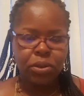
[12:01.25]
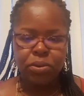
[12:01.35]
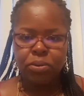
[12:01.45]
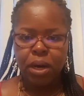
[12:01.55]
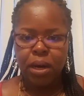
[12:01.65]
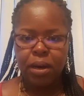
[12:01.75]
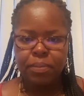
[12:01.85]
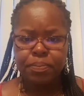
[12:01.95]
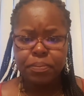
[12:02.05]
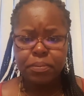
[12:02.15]
you
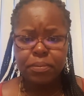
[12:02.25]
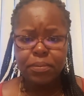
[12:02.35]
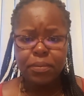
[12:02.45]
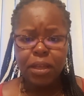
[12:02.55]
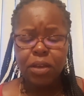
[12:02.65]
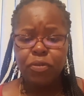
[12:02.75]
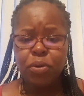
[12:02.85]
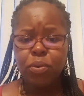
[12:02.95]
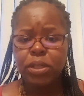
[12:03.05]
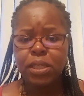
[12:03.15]
um, if
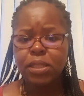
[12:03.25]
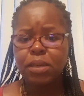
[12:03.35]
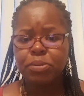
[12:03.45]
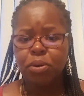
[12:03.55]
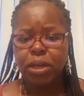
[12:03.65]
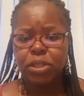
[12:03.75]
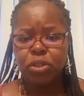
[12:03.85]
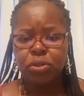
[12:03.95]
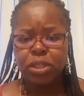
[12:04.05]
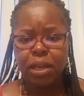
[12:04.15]
you want to accept Christ
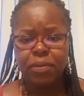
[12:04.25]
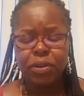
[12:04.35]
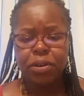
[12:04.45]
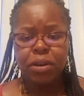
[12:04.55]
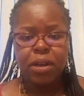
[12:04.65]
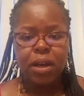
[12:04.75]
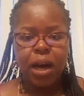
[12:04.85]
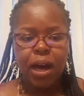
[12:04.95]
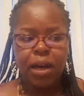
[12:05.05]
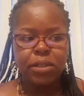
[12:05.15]
as your Savior,
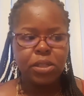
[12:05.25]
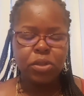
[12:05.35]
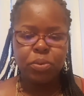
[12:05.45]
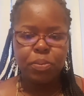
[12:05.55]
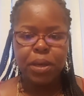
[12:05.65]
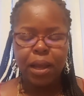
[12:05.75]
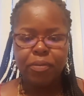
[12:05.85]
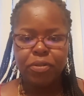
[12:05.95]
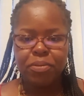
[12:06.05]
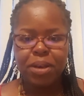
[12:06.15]
uh, just to repeat
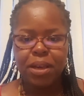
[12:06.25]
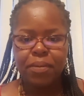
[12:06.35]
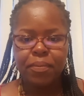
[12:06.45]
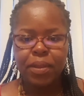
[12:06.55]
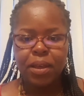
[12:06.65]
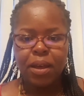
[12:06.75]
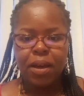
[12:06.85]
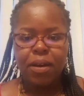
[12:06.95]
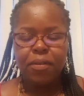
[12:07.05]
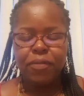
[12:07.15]
after me.
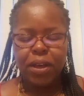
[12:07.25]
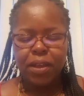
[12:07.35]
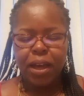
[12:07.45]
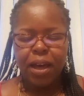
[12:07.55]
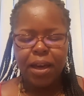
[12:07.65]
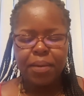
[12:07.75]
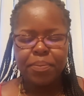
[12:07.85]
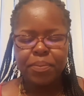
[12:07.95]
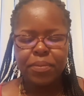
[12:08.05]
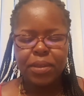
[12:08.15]
Father
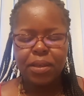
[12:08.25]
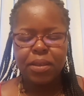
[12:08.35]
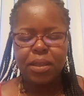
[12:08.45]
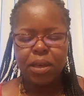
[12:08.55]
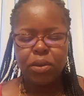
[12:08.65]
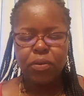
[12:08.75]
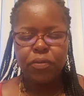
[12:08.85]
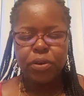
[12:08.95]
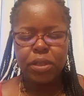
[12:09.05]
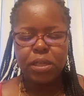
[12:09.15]
God, thank you
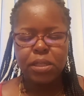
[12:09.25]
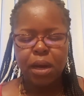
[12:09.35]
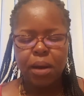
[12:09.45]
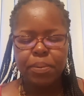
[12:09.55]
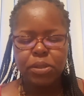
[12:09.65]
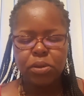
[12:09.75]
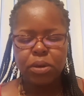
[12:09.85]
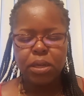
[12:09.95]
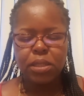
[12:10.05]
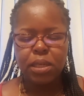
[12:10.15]
for this
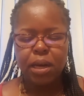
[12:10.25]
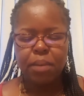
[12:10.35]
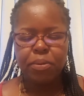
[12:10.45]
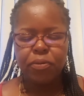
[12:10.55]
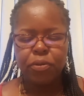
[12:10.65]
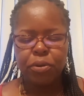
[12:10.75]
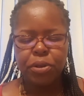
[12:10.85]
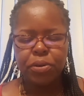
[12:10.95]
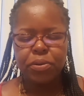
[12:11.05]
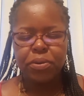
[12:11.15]
opportunity to come before
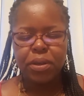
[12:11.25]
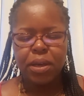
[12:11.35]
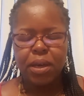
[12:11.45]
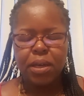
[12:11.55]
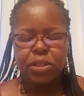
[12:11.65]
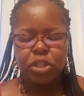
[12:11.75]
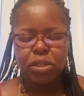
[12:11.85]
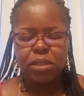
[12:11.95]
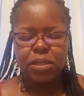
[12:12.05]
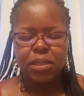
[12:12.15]
you.
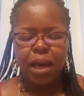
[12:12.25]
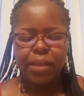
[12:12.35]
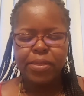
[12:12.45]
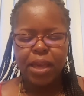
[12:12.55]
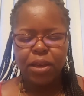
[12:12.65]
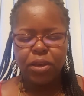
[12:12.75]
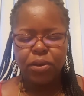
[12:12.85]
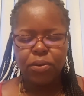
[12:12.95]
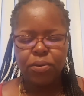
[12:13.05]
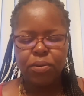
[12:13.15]
Jesus, I thank
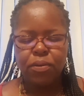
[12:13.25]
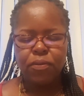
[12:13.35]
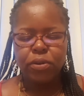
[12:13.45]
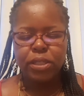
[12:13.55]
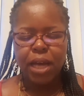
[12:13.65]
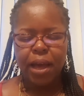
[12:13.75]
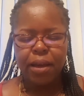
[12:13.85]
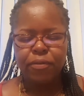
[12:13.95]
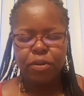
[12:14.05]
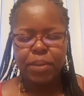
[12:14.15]
you for
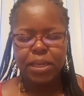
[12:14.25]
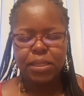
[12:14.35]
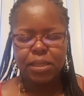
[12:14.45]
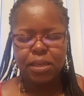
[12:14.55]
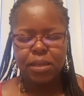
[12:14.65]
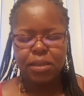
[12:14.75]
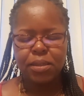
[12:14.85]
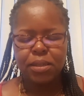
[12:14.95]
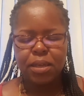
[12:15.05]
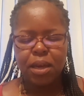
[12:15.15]
dying for my
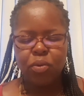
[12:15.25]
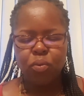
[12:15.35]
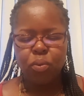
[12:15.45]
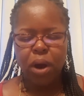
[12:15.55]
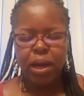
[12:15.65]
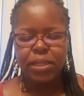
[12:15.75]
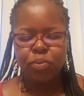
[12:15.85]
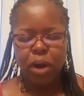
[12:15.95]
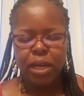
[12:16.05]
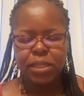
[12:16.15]
sins and rise,
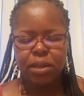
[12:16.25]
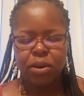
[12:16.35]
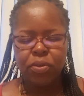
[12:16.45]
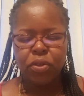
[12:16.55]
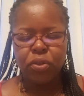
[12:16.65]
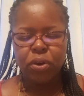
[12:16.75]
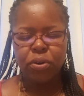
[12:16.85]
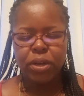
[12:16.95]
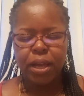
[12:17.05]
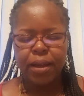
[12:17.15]
rising on the
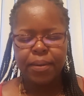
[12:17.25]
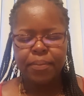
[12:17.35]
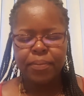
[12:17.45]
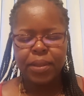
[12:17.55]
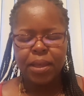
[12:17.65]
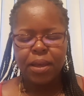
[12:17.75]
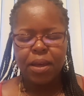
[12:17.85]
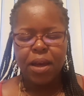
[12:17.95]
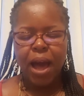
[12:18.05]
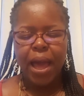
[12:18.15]
third day.
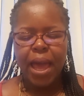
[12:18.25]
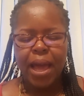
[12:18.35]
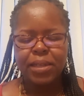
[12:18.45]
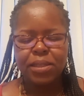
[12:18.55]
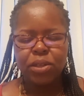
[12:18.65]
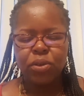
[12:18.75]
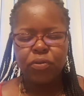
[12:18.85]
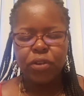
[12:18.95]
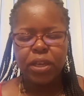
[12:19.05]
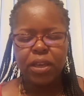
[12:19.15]
I ask that you
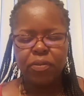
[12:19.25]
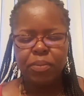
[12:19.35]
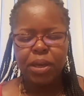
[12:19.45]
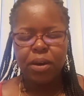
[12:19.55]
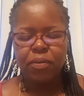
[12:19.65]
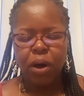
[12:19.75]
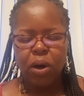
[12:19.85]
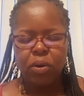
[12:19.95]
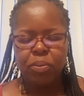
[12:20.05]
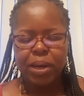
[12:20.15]
forgive me of
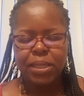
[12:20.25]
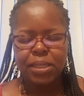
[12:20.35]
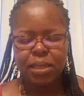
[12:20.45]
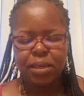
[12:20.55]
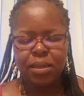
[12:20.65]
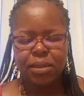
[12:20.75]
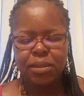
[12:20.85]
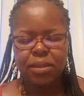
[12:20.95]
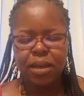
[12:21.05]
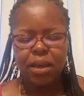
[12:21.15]
all my
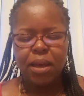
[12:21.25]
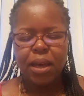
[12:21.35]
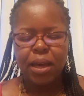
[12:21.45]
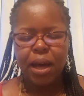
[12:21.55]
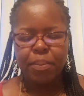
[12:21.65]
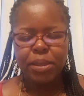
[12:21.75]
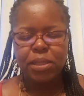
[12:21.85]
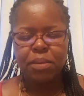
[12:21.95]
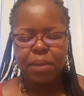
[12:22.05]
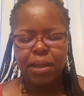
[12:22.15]
sins and come
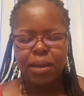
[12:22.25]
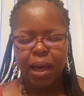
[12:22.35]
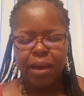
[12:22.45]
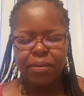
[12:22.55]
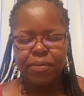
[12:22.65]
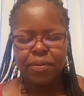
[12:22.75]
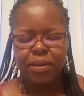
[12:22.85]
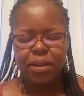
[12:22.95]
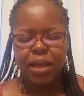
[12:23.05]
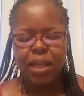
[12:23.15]
into my life
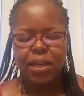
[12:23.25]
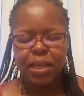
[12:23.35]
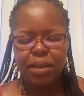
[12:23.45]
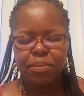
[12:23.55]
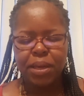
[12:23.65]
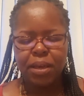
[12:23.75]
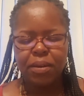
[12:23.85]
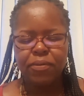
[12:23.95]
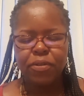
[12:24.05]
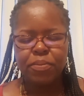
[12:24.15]
and lead
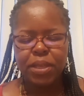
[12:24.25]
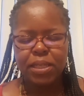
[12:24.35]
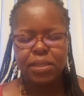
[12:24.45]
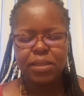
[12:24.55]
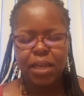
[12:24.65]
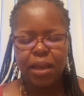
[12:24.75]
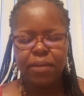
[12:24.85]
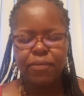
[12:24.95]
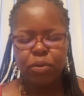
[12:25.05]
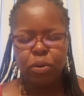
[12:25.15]
me from this
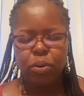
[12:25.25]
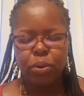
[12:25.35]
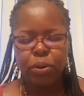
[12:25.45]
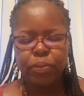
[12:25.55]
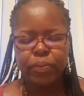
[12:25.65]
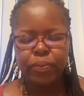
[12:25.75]
day forward.